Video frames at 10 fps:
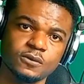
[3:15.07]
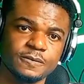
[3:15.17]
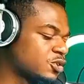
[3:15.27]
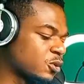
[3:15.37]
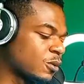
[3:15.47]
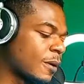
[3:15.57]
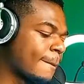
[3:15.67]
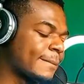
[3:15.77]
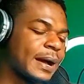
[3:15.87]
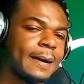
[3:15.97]
so,
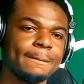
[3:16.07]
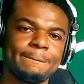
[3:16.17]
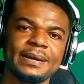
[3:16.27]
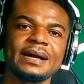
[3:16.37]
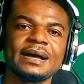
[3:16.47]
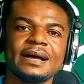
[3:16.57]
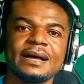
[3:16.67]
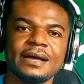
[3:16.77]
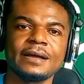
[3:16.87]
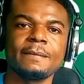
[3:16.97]
bam,
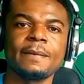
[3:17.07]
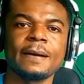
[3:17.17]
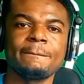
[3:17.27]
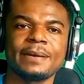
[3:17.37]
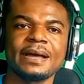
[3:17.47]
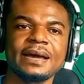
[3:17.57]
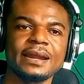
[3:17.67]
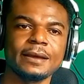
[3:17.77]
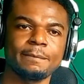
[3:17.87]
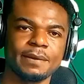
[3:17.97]
bam, bam,
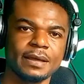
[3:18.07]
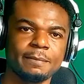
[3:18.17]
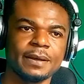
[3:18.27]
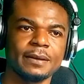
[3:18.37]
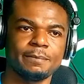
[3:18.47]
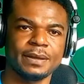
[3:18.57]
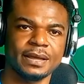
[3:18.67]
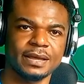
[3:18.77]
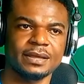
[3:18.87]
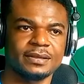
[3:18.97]
bam, bam, bam,
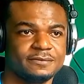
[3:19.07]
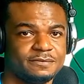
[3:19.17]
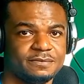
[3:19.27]
bam.